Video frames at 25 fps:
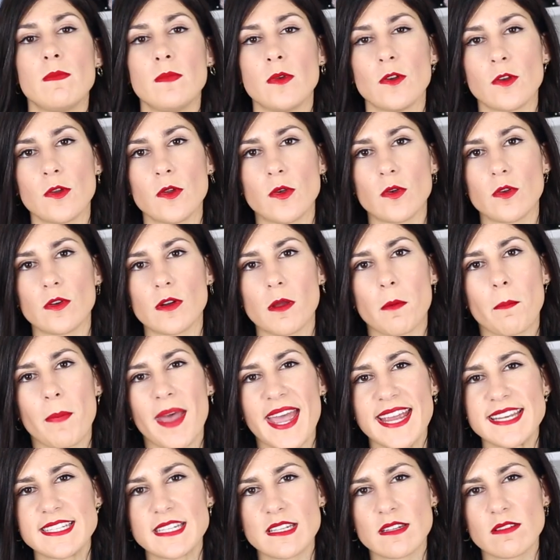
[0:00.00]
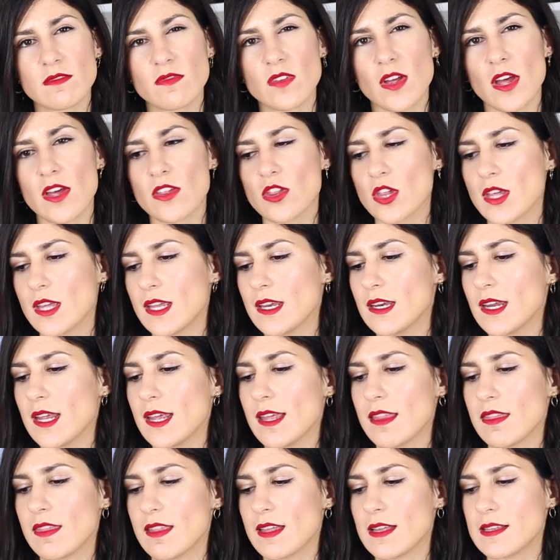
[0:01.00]
nude patent version
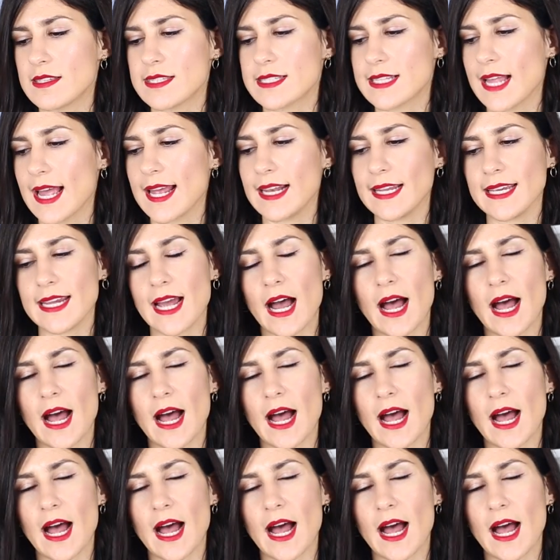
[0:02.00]
in the slightly